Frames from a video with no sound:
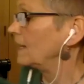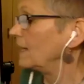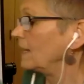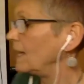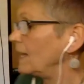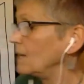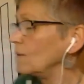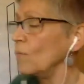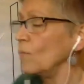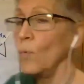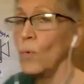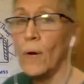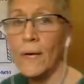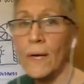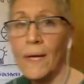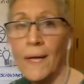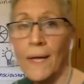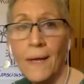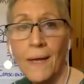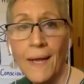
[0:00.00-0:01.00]
And what
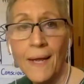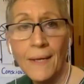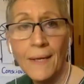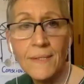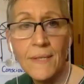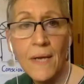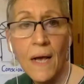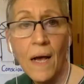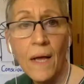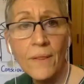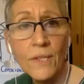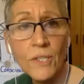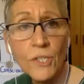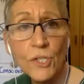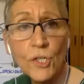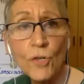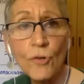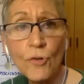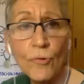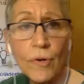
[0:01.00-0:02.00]
gets on the
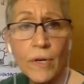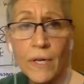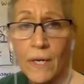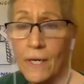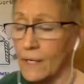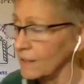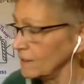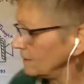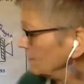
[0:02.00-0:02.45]
screen